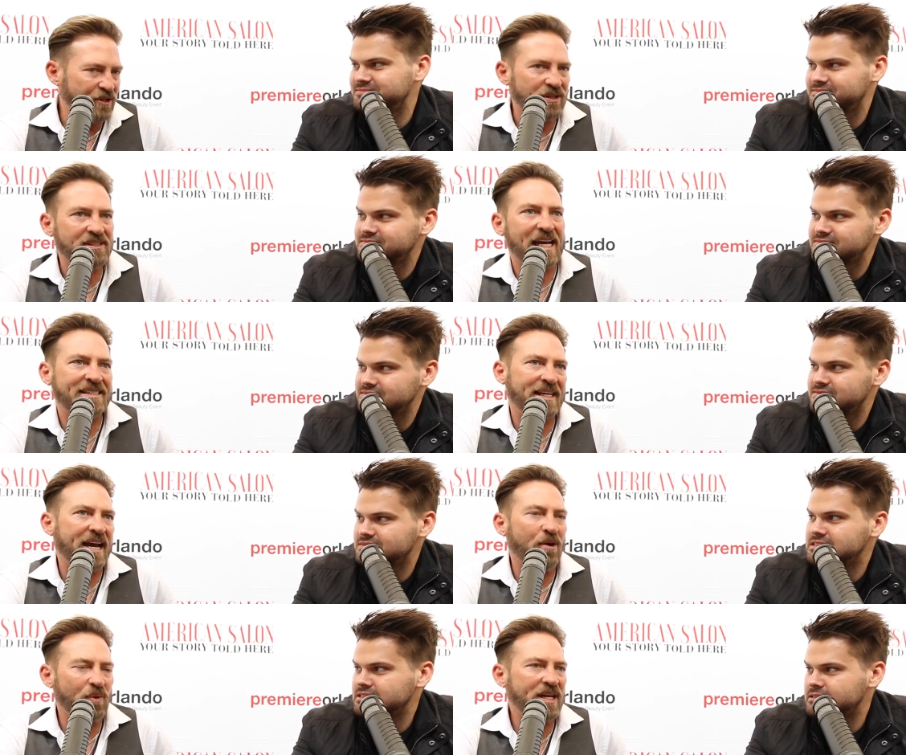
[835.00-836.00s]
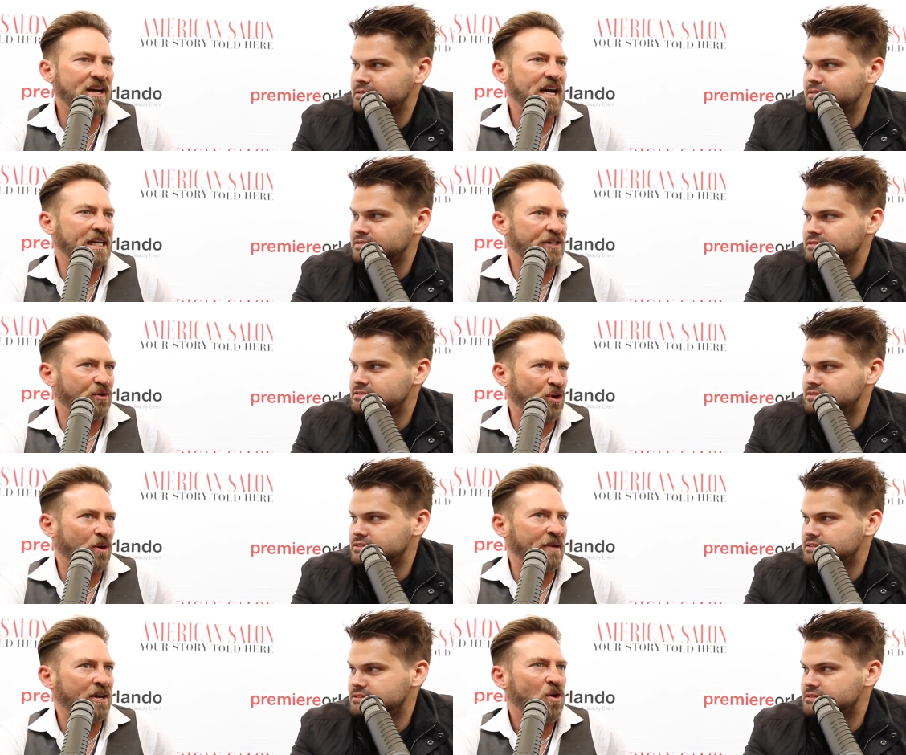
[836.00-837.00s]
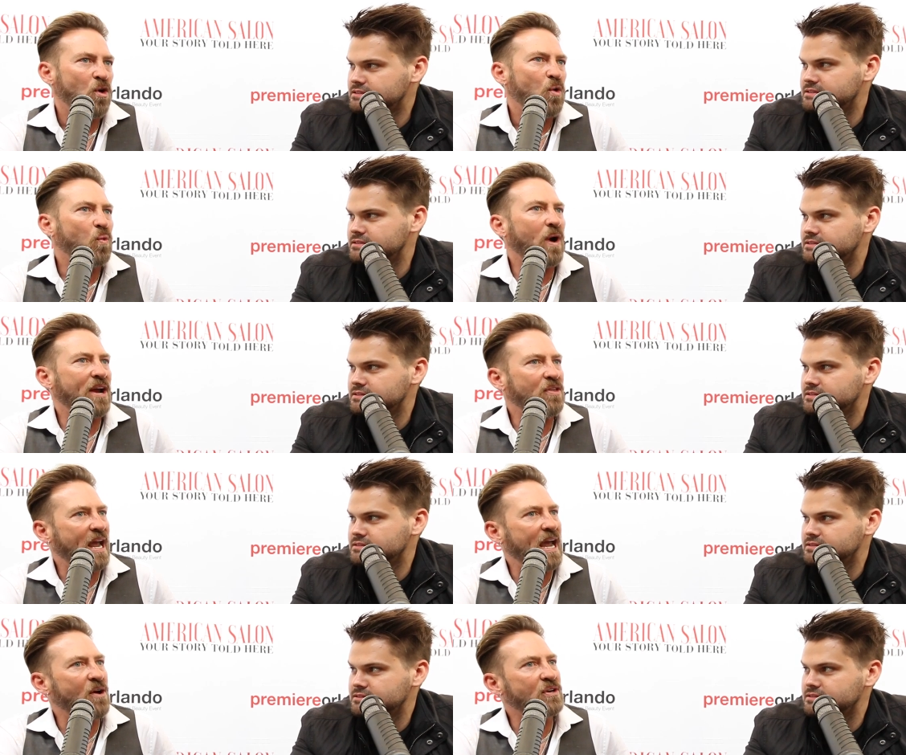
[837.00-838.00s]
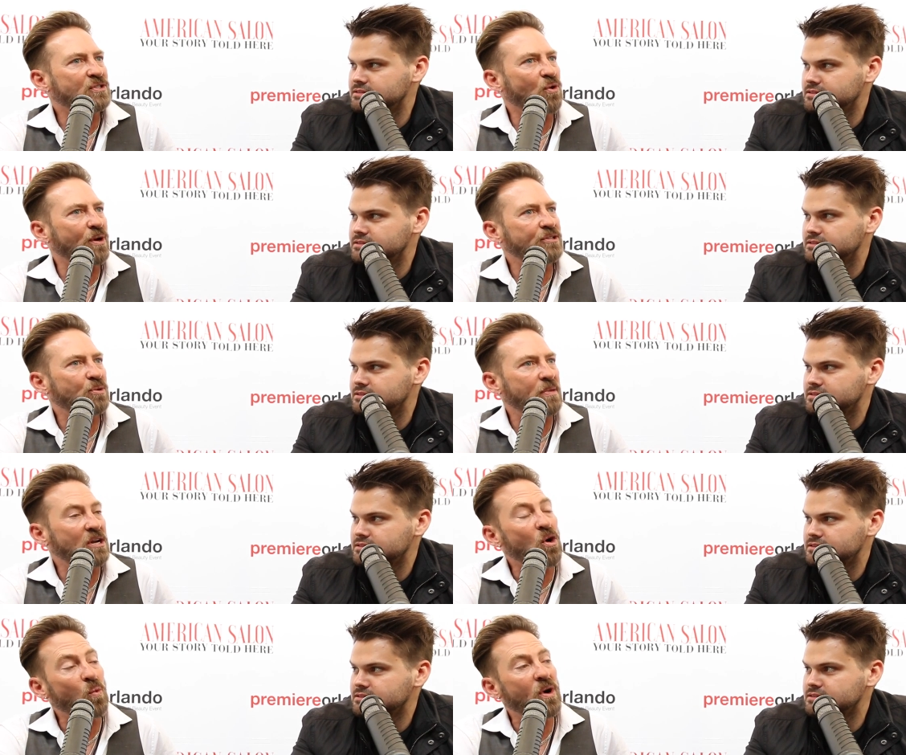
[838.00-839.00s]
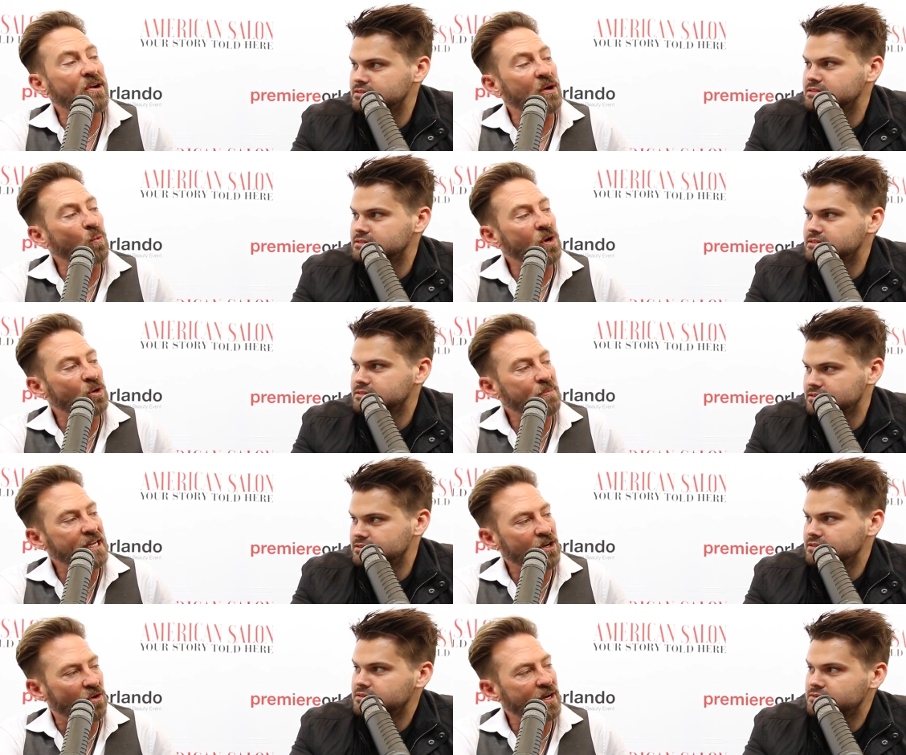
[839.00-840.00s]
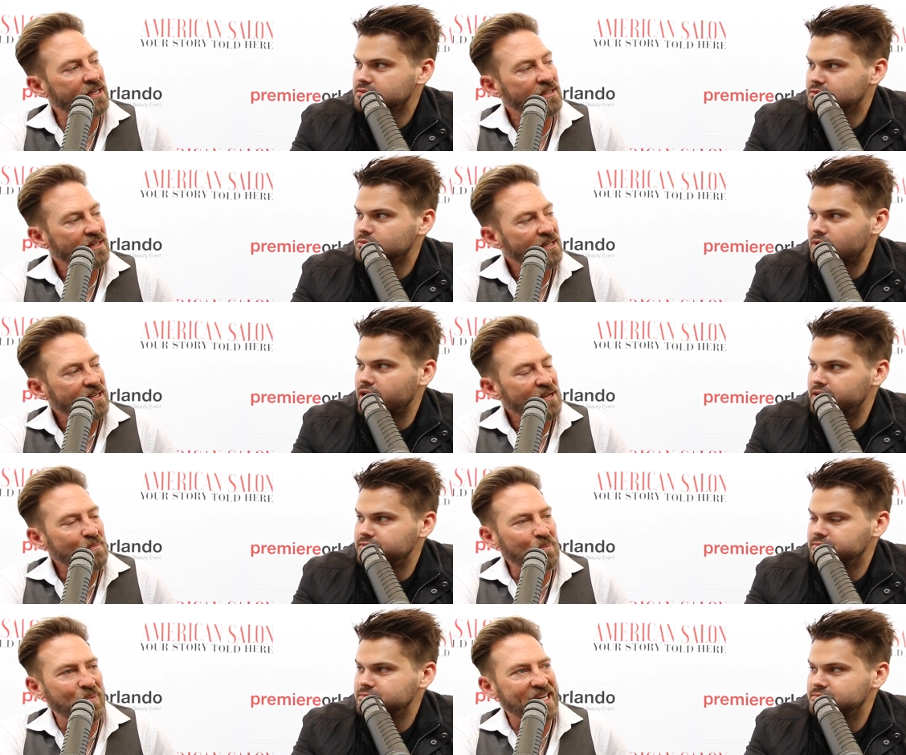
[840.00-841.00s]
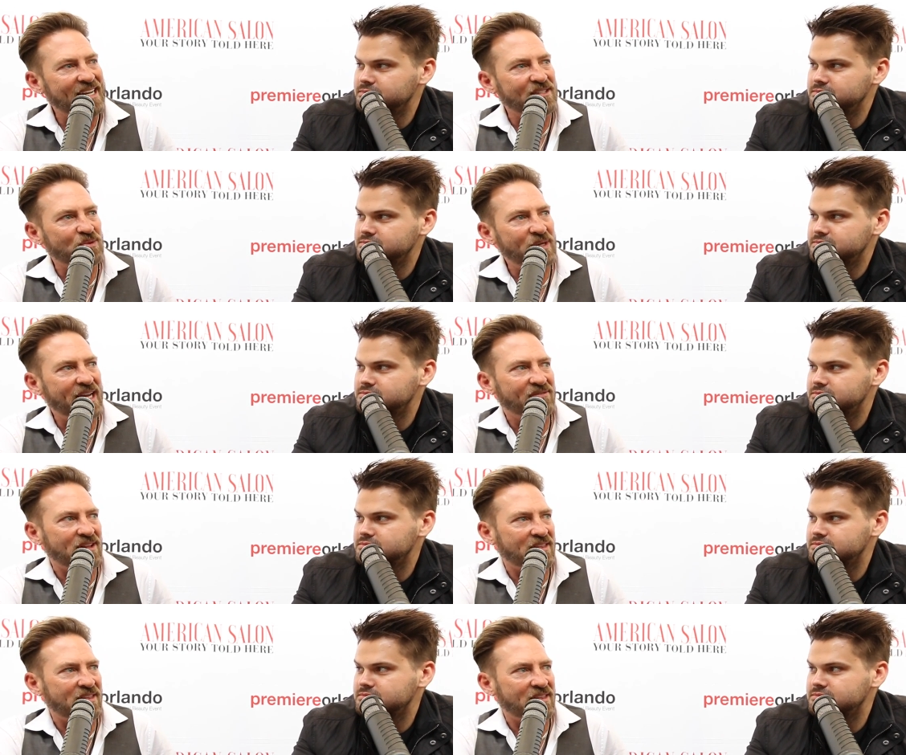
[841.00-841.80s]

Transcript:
Speaker 1: do is sexy hair. We can kind of determine where the hair is going to be or where it will be going. Right. Because we have to